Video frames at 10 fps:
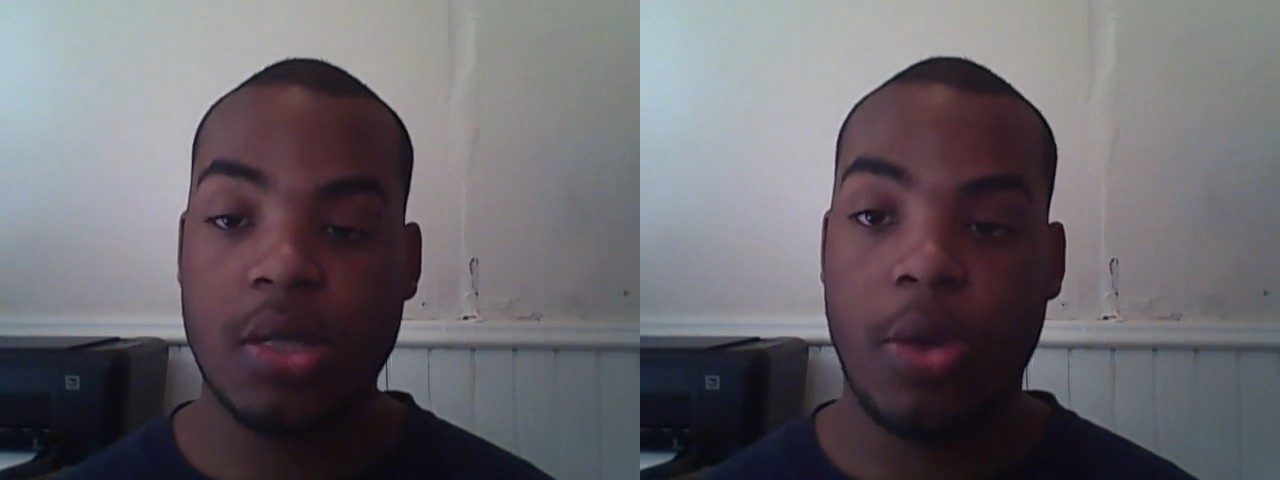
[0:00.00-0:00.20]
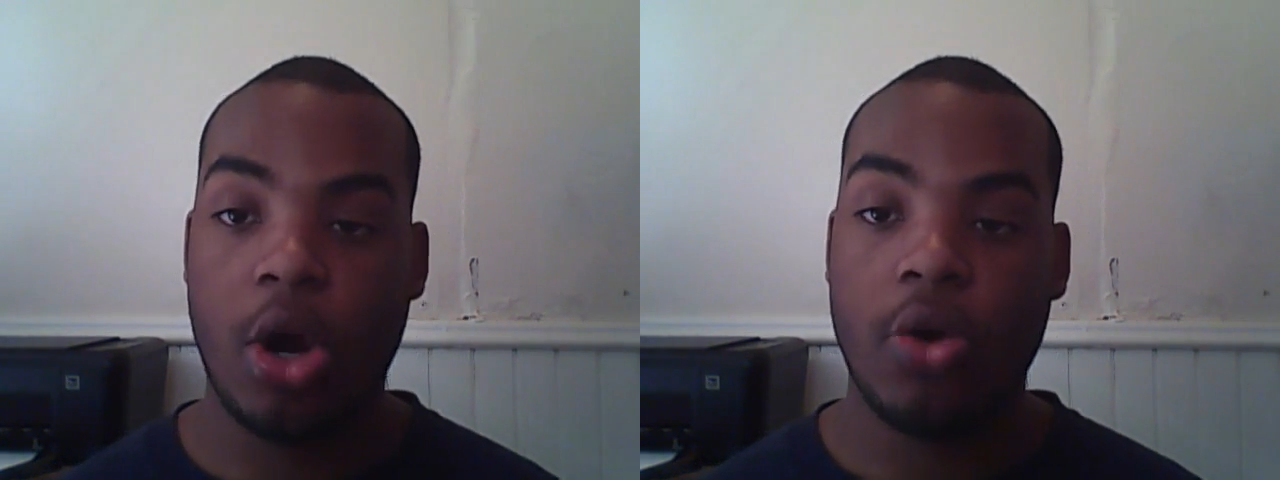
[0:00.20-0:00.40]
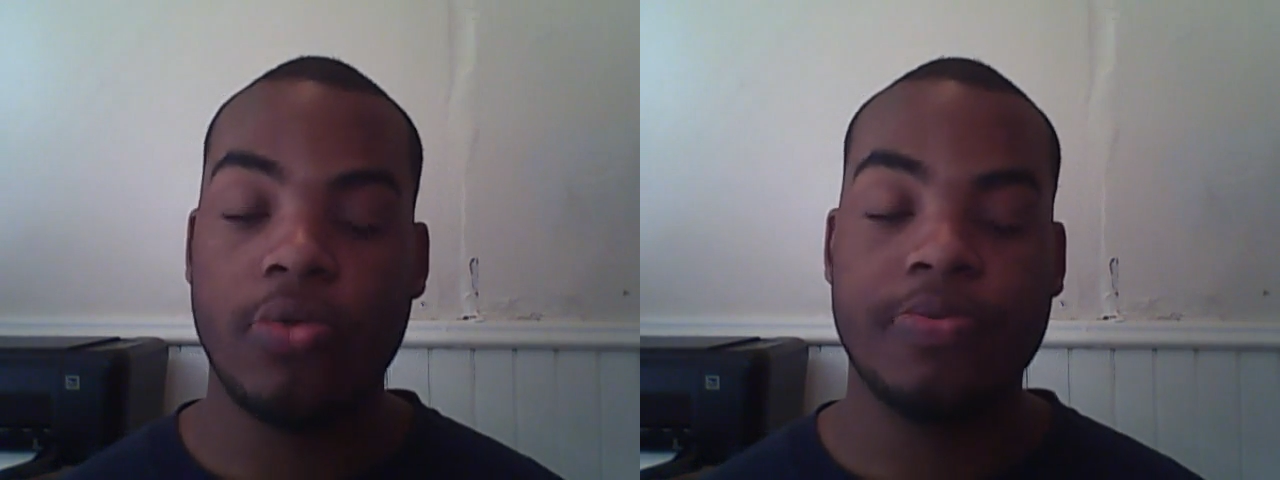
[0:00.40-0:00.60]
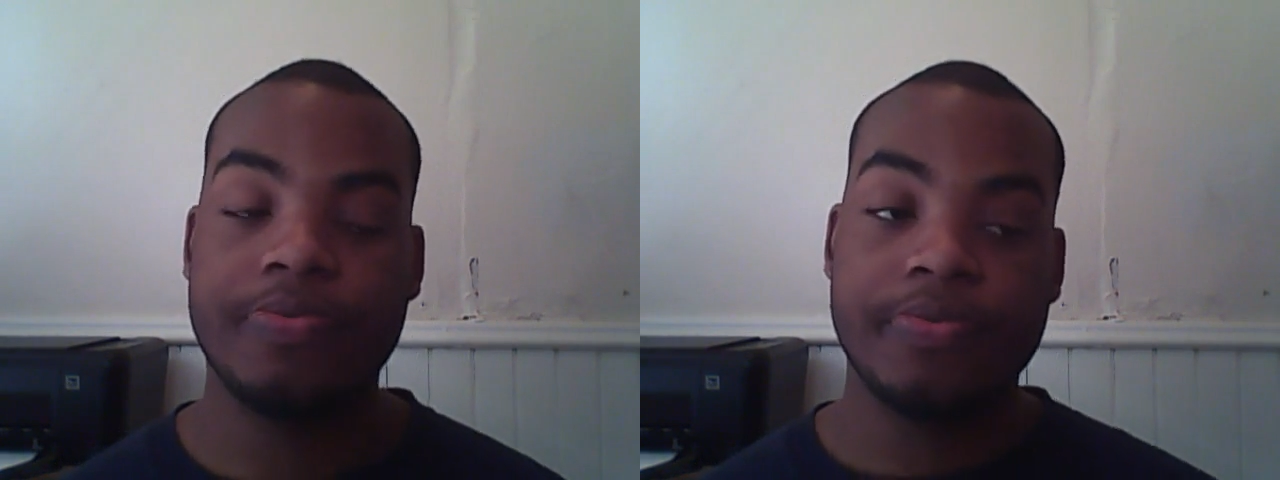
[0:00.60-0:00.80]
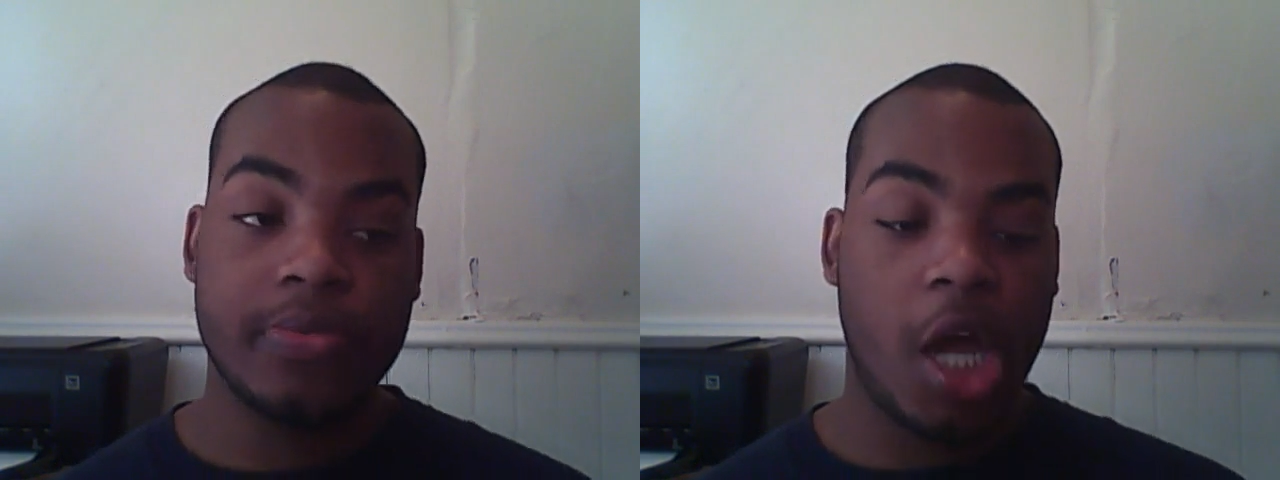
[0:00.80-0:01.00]
tomorrow.
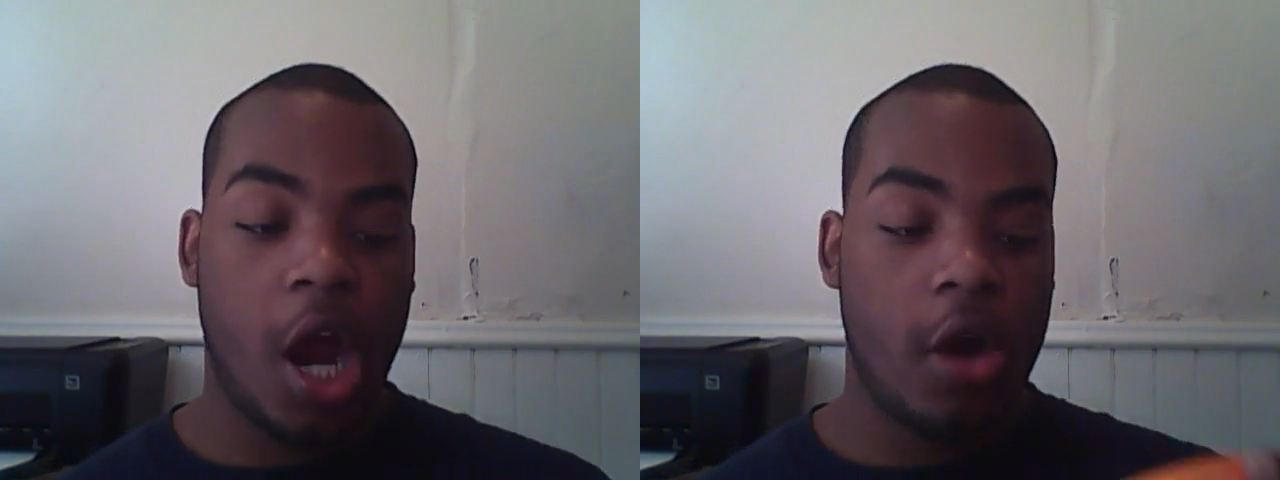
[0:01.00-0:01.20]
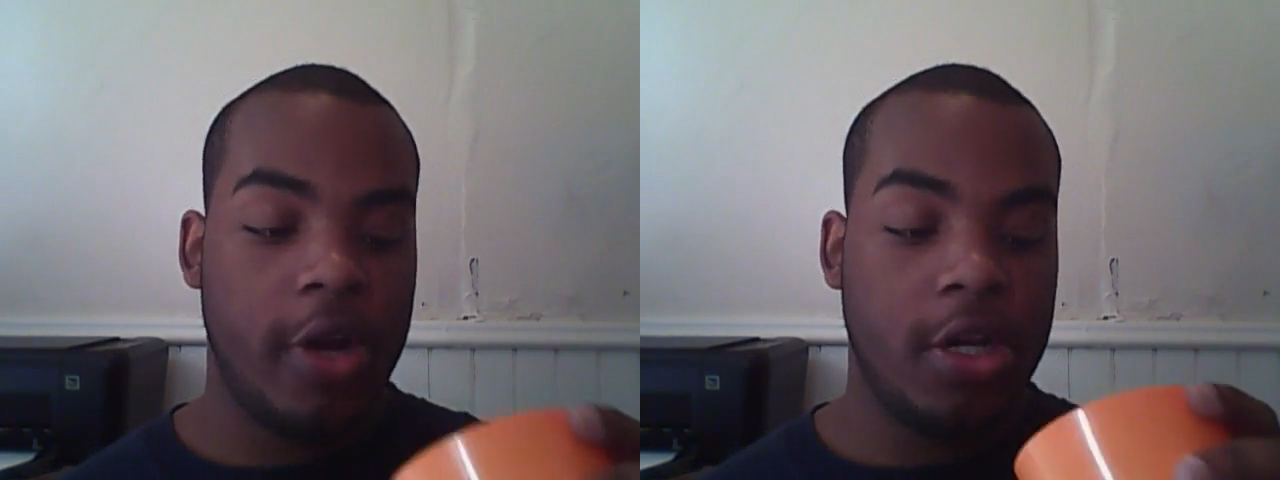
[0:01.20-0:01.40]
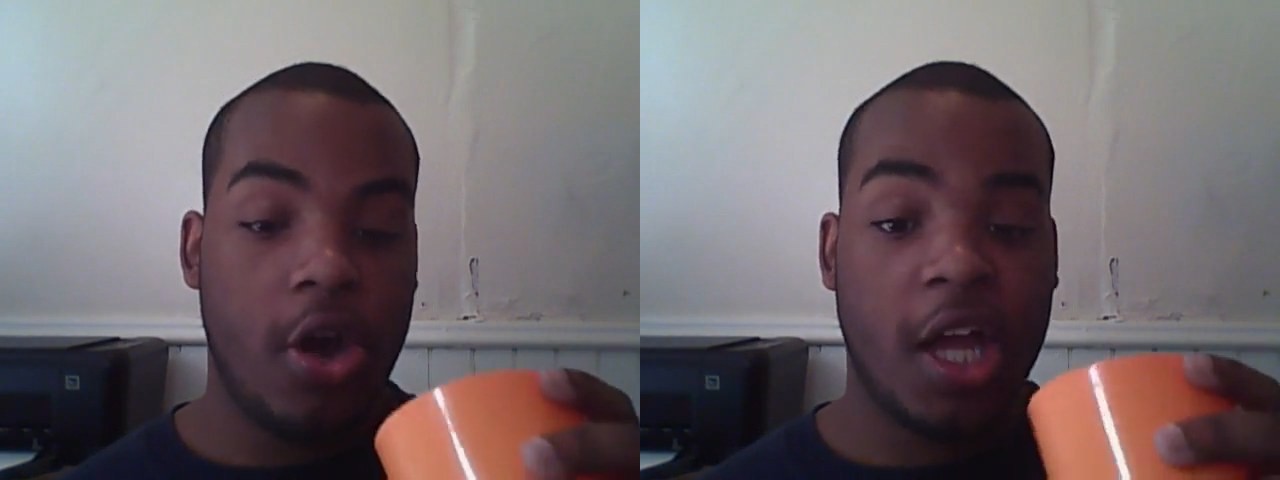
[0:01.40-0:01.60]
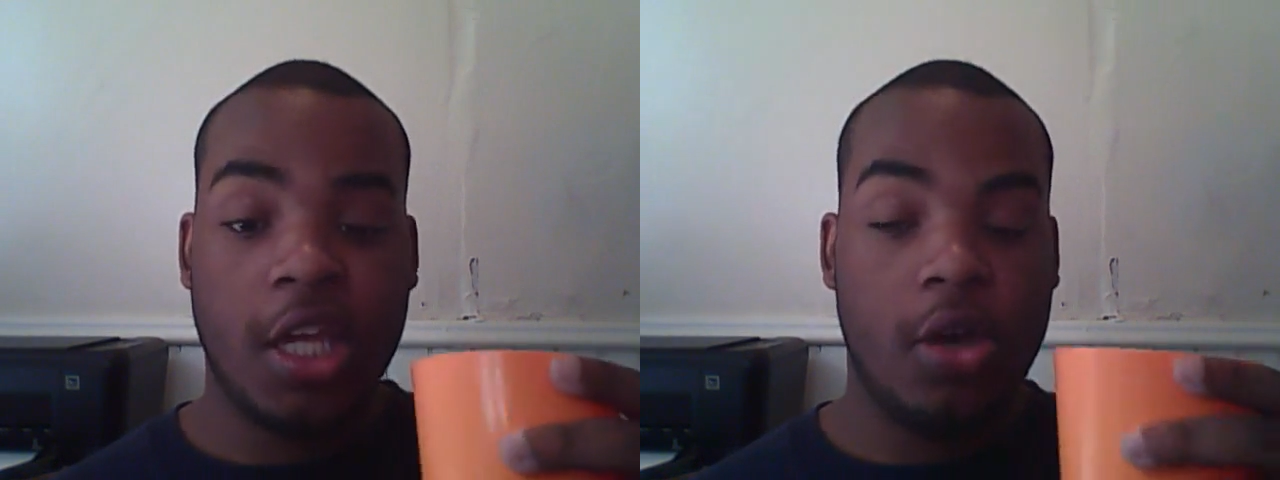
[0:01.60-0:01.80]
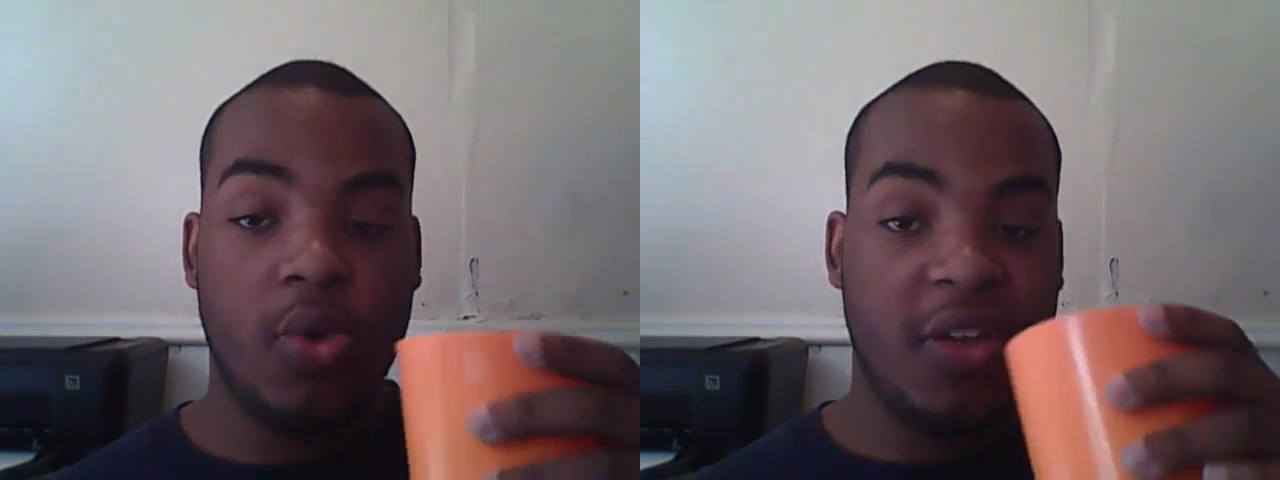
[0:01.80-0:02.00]
I already know. I
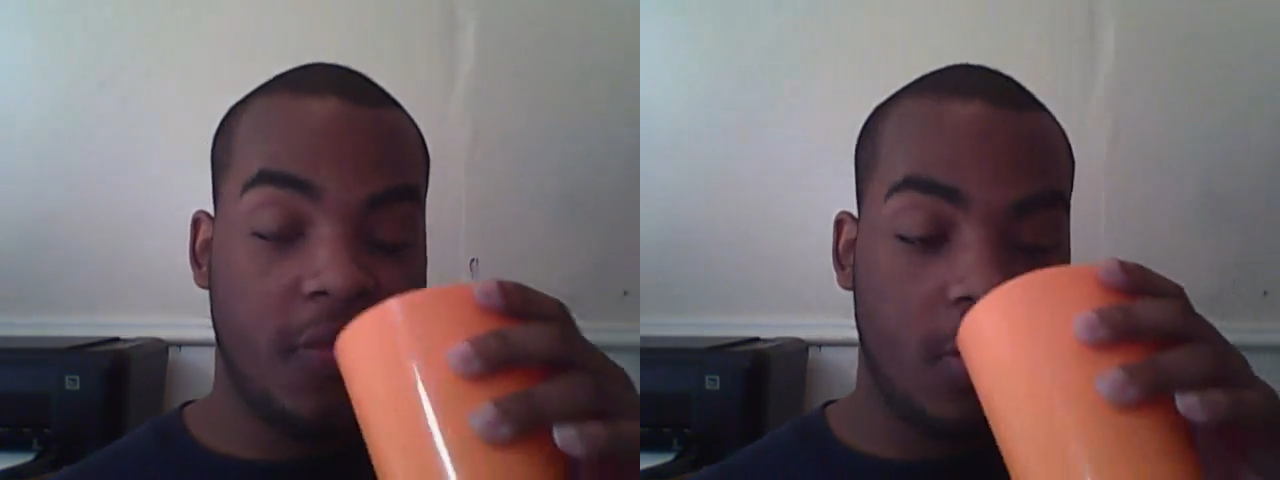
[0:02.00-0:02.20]
can't wait